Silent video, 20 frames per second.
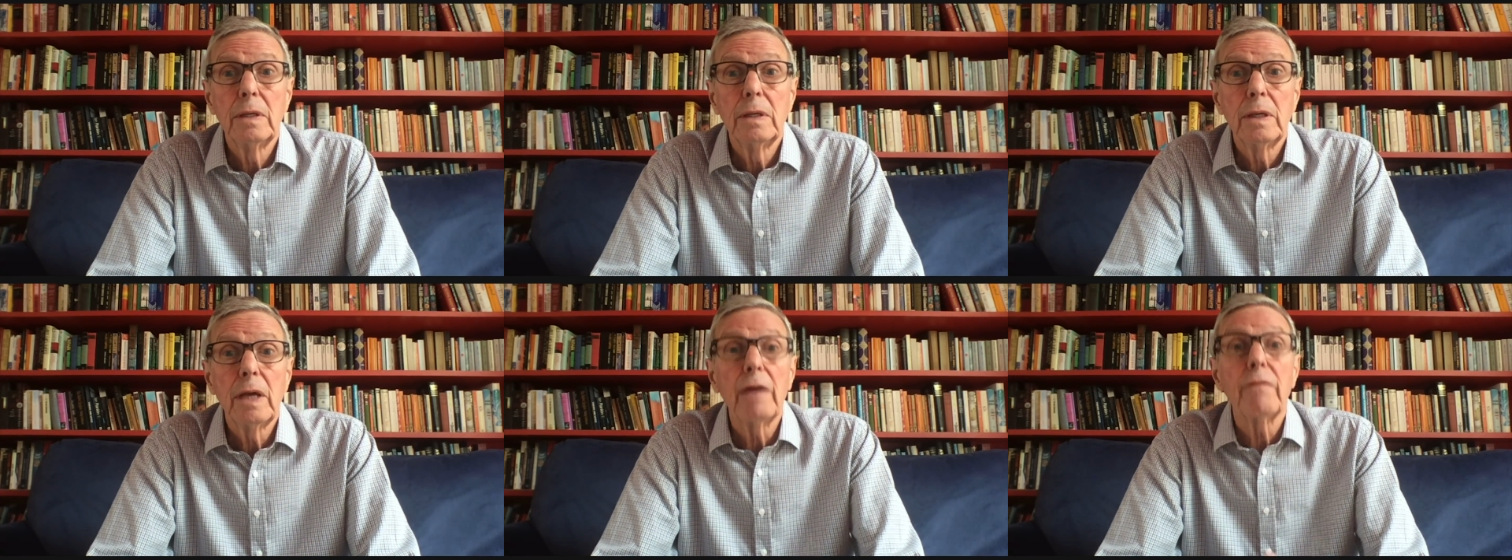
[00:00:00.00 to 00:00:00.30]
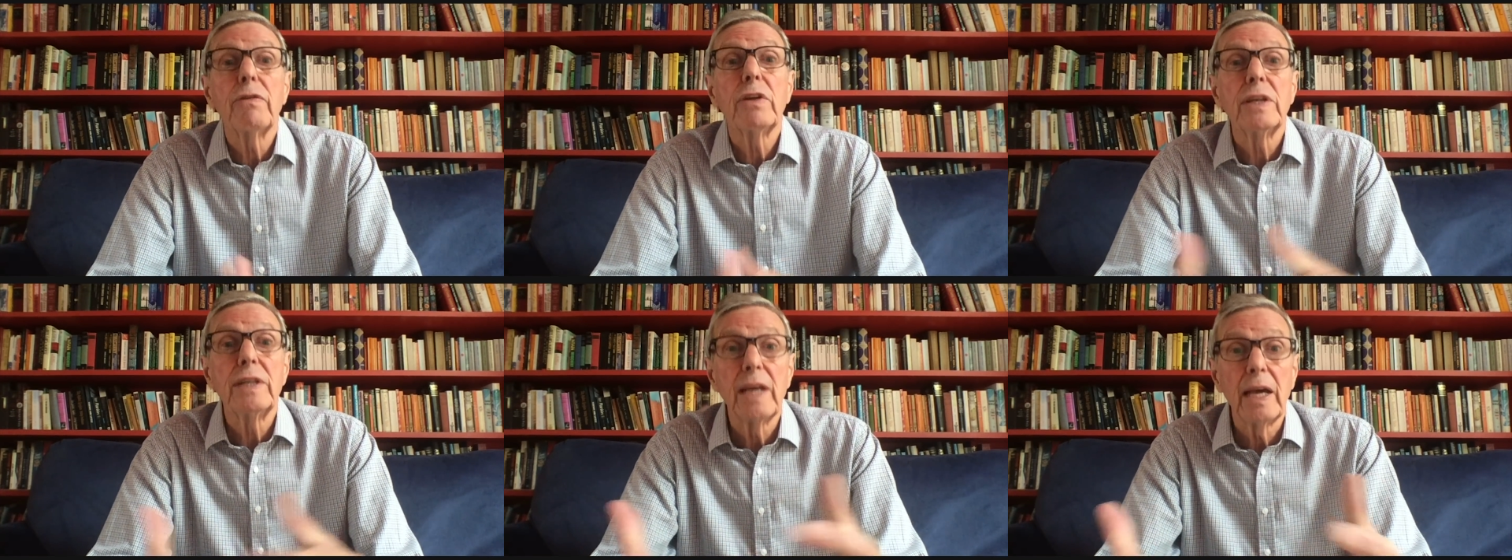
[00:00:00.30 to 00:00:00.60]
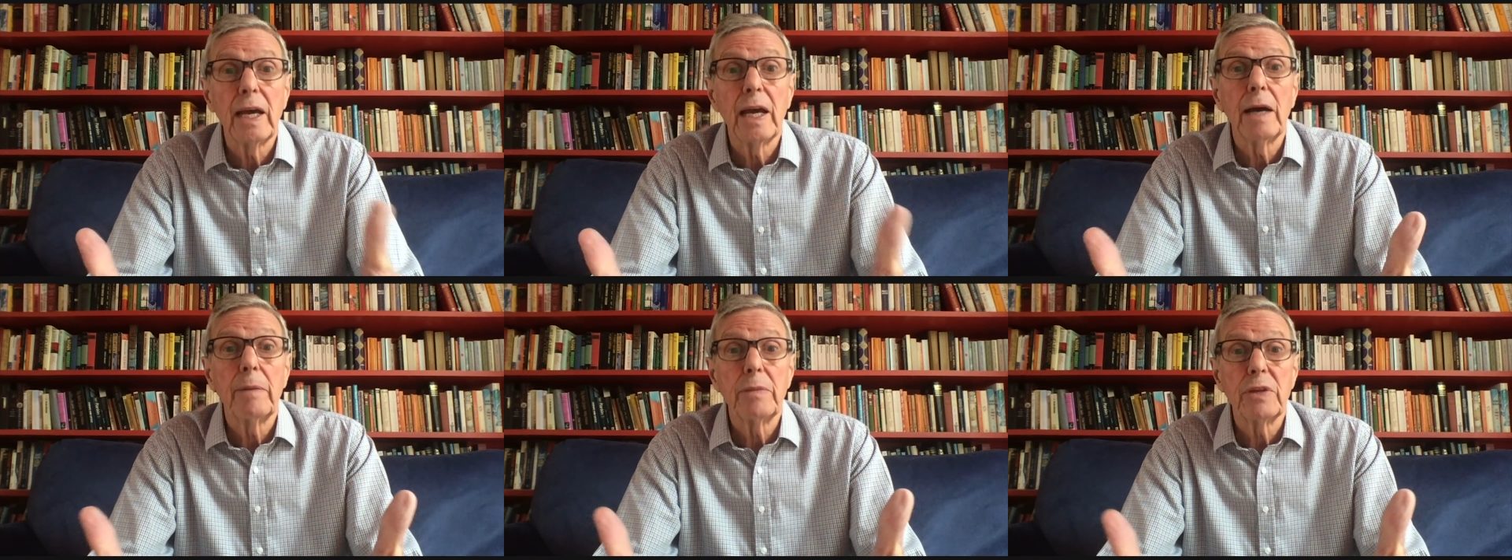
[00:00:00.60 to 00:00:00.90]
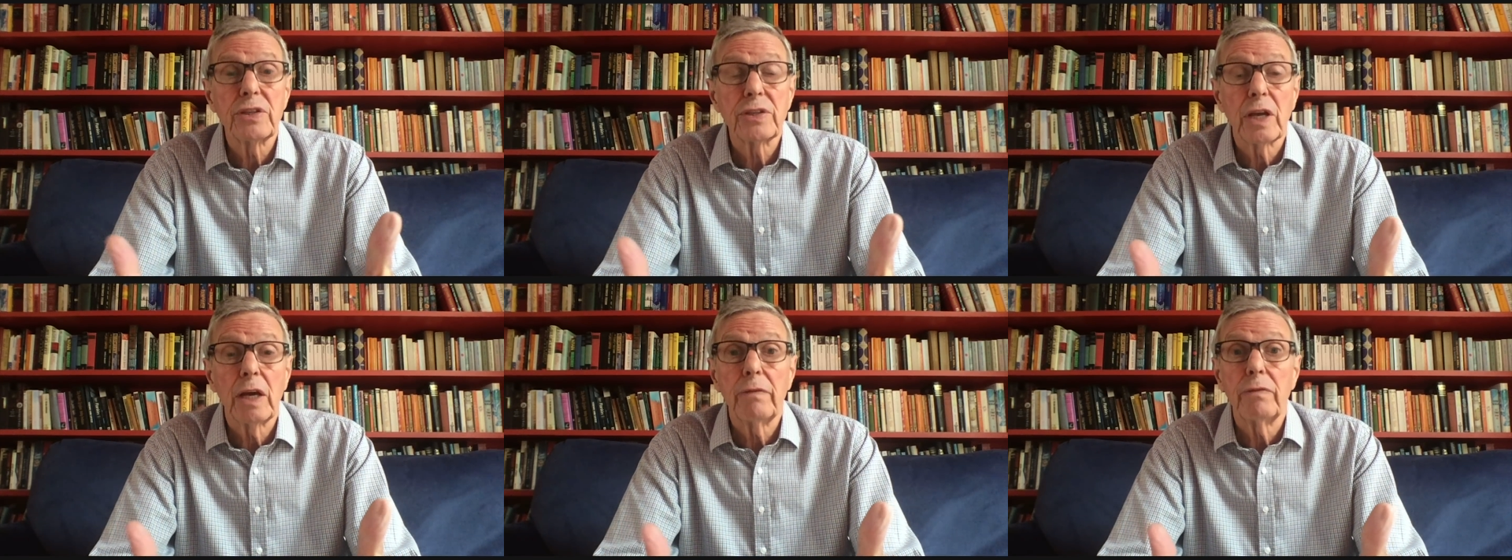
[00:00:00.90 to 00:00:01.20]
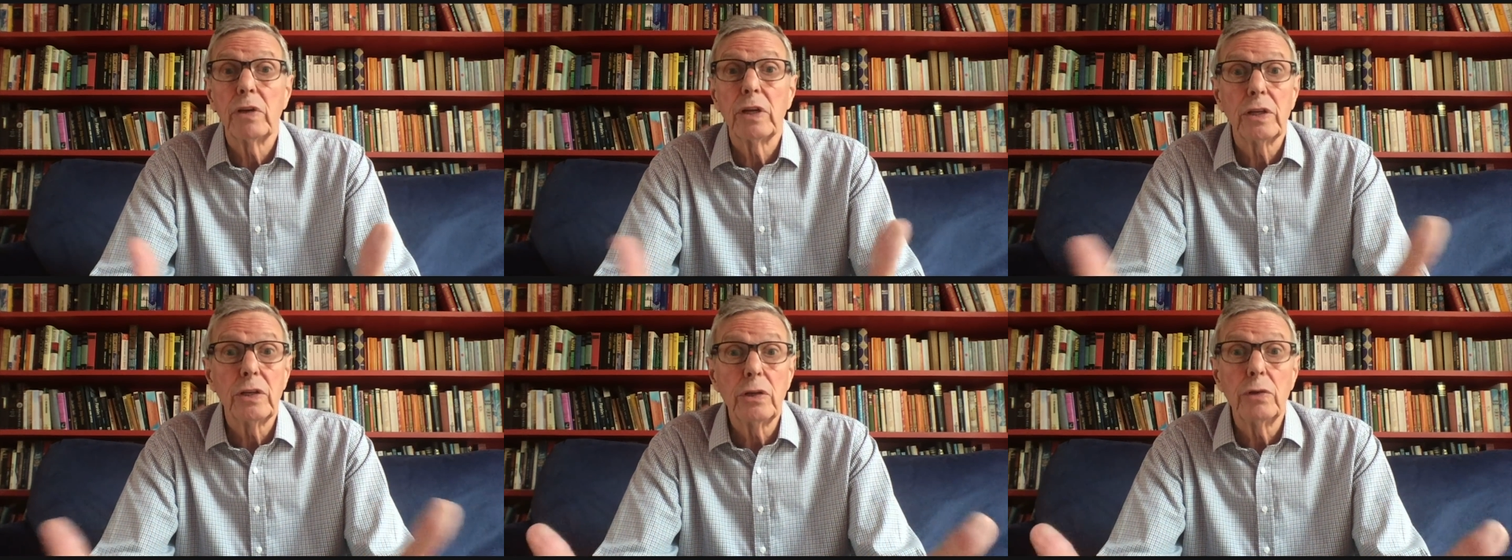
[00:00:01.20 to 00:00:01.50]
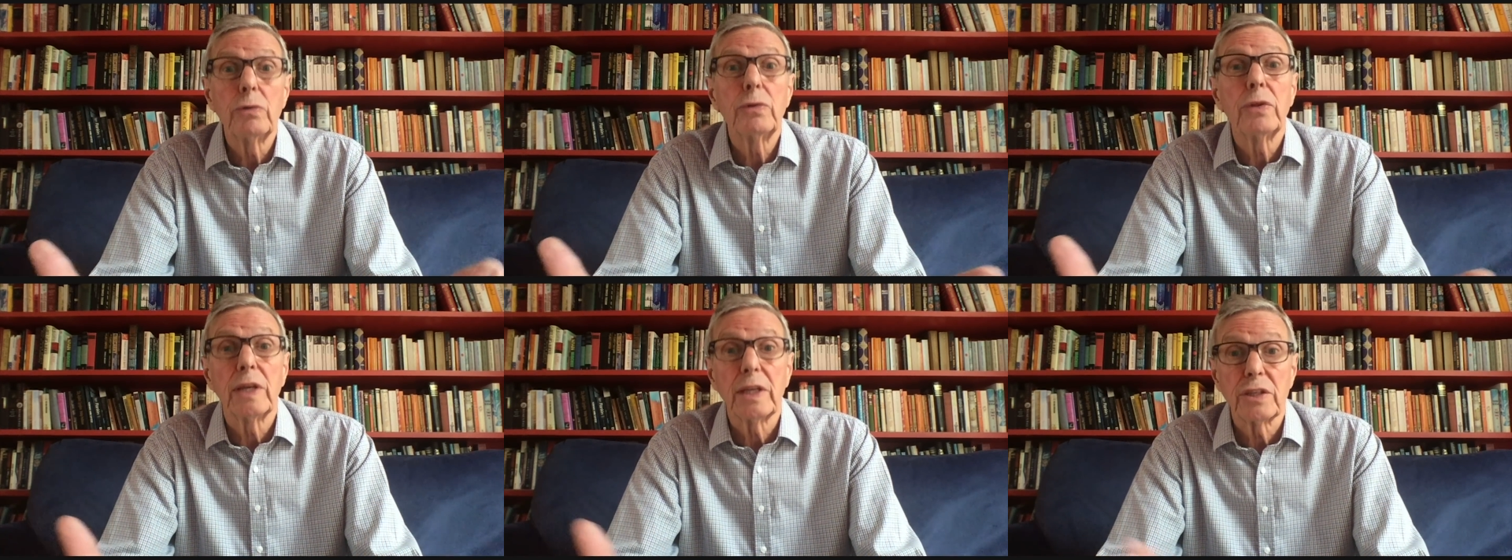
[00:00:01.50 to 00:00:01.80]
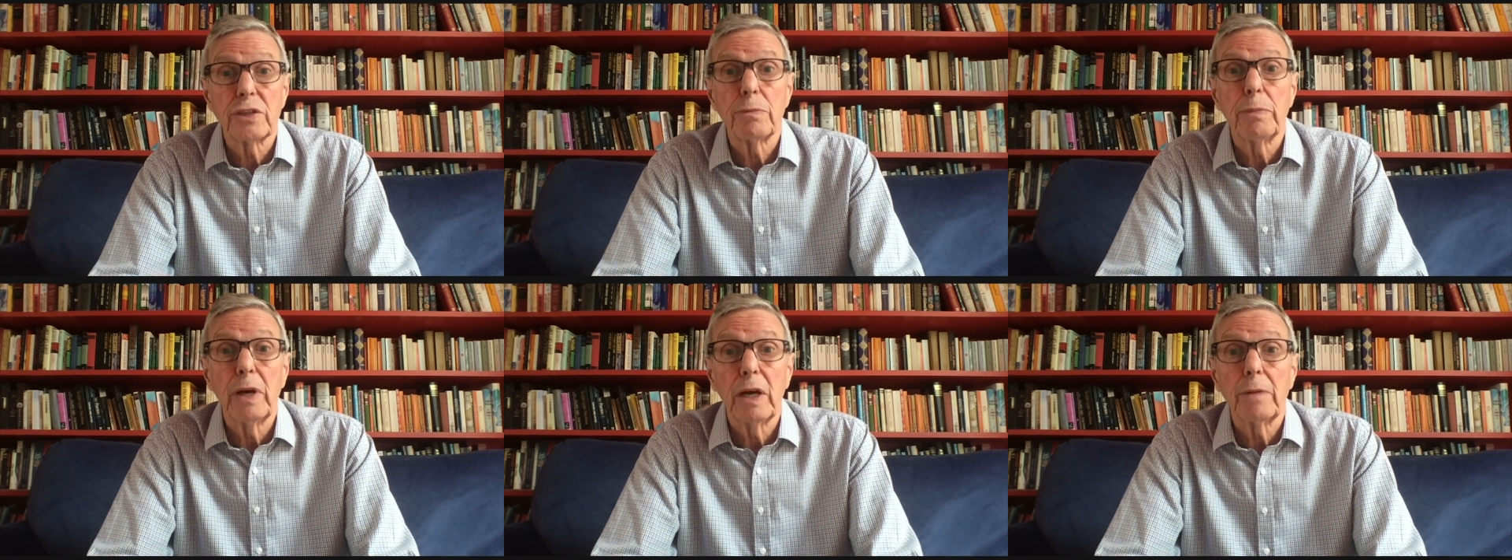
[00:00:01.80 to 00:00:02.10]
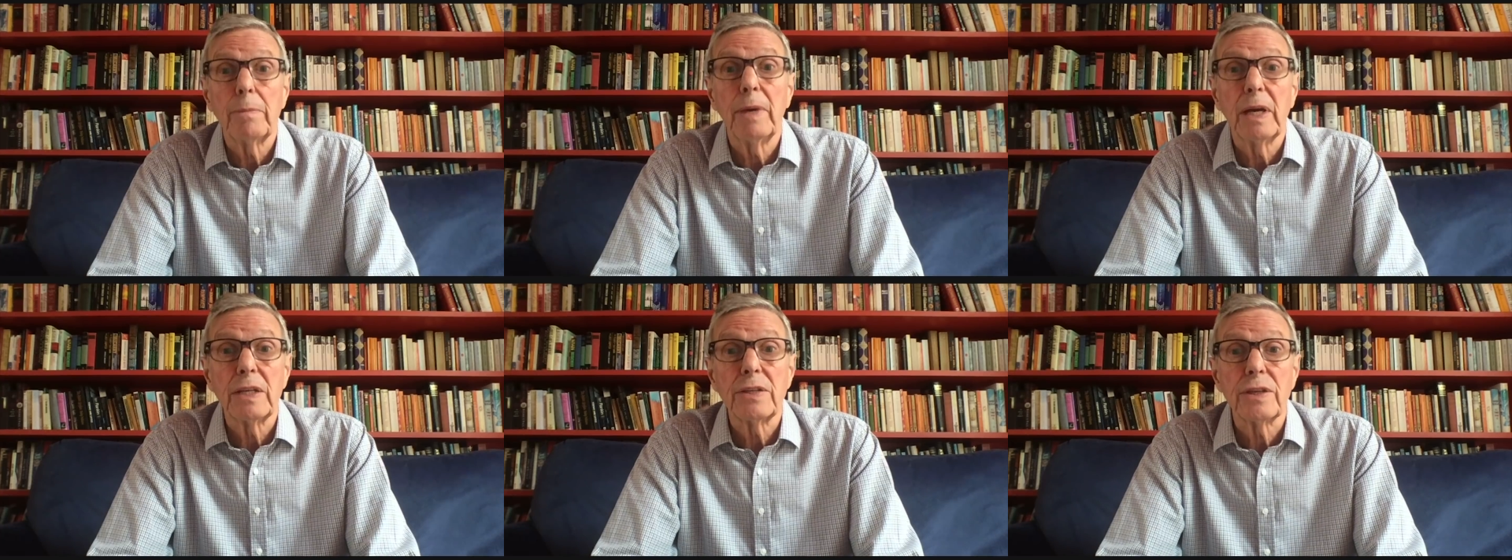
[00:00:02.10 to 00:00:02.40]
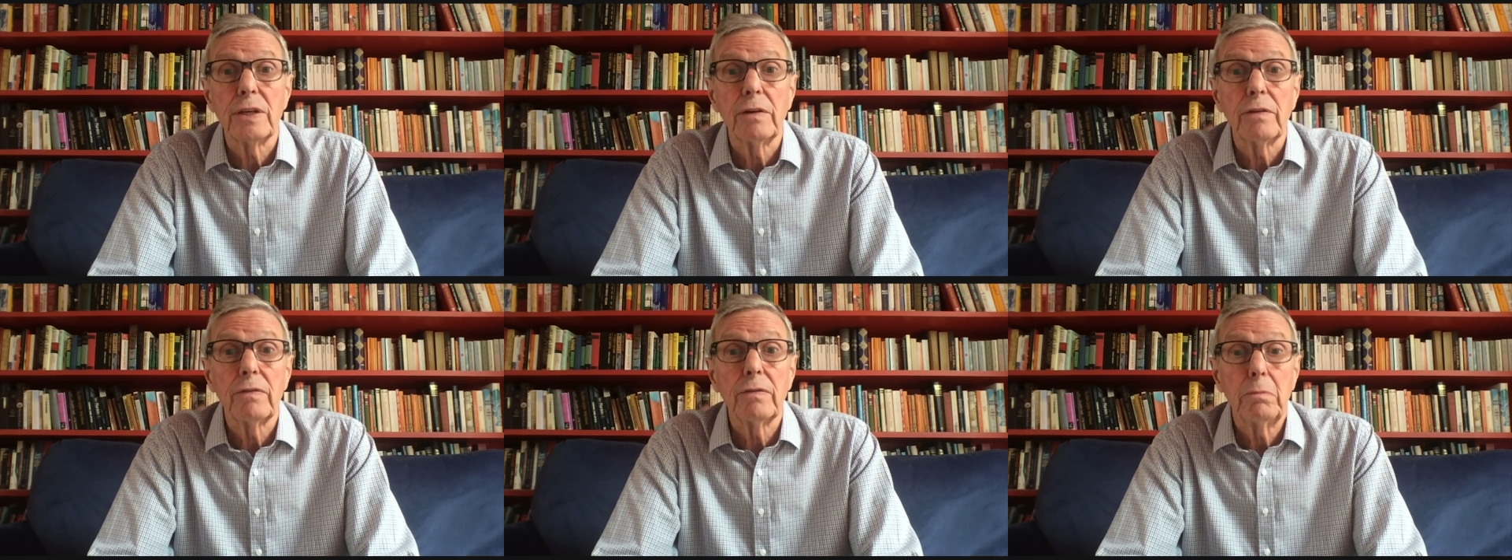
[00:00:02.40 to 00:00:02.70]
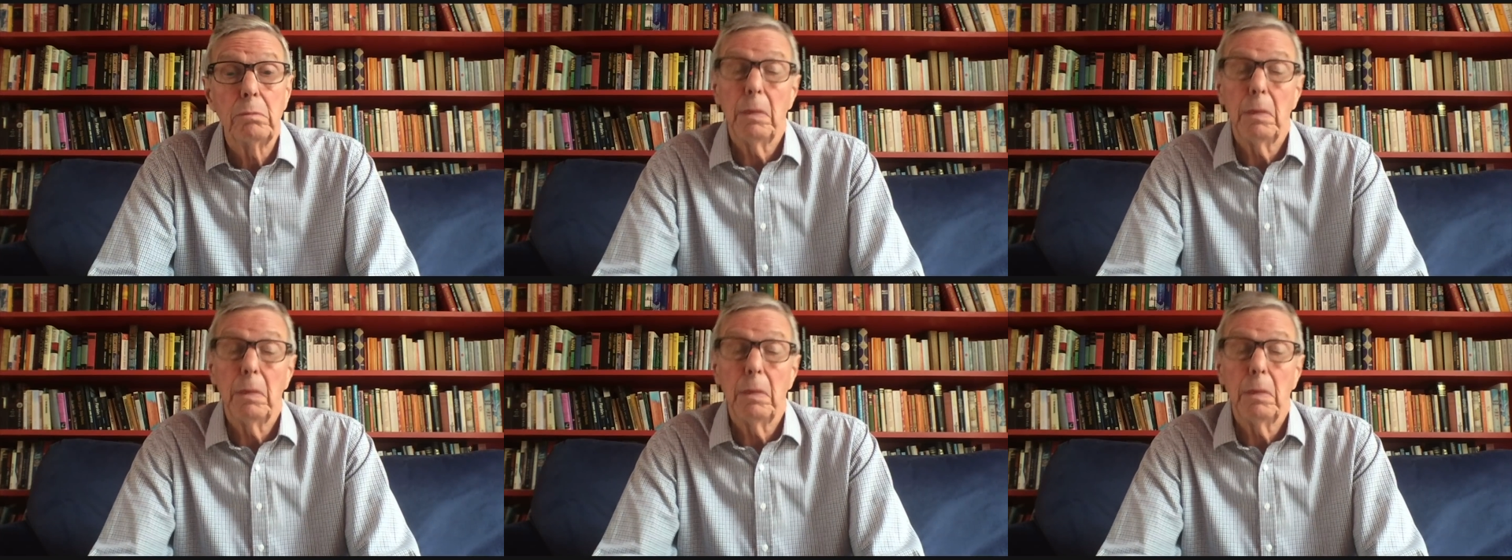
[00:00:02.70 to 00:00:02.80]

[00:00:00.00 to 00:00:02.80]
Every day I'm discovering new things about myself,